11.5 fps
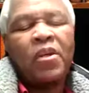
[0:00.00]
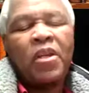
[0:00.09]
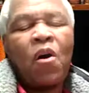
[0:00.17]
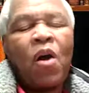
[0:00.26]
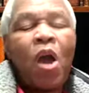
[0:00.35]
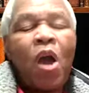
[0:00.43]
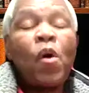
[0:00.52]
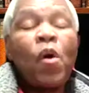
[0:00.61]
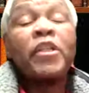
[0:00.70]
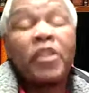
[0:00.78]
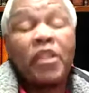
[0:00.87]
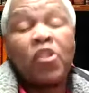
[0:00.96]
Now, I
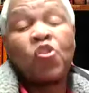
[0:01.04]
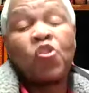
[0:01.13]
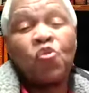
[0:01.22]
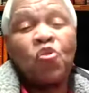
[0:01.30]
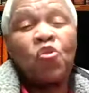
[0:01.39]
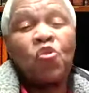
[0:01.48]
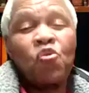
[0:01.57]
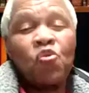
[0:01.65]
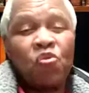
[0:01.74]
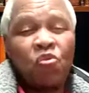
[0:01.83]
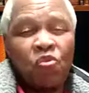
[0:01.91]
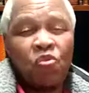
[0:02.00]
want just to know
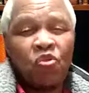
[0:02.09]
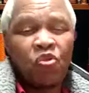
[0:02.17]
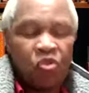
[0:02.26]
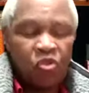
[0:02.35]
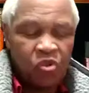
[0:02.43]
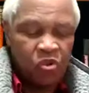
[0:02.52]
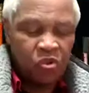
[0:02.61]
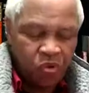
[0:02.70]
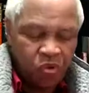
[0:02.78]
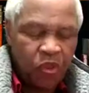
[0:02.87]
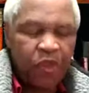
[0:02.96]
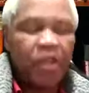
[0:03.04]

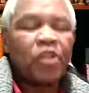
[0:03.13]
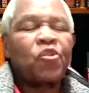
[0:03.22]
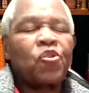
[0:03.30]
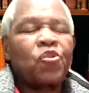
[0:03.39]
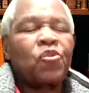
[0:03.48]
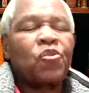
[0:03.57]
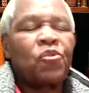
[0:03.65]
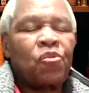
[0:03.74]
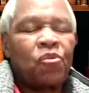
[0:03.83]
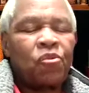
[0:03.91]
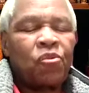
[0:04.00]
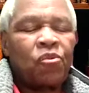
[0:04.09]
two
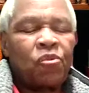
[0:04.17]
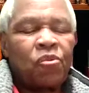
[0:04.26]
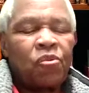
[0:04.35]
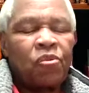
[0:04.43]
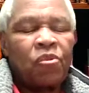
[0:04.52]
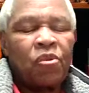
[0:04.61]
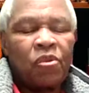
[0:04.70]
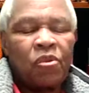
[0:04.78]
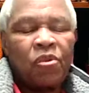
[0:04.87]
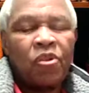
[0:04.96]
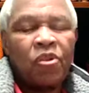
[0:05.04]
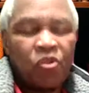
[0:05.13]
things
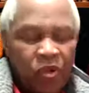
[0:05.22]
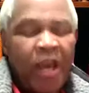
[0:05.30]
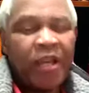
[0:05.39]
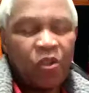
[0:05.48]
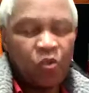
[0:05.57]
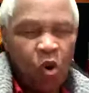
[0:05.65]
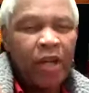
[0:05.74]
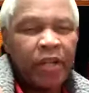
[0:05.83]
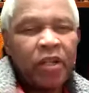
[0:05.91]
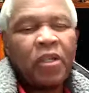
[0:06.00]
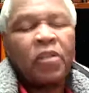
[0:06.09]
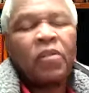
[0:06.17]
tonight.
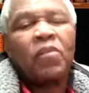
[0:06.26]
One,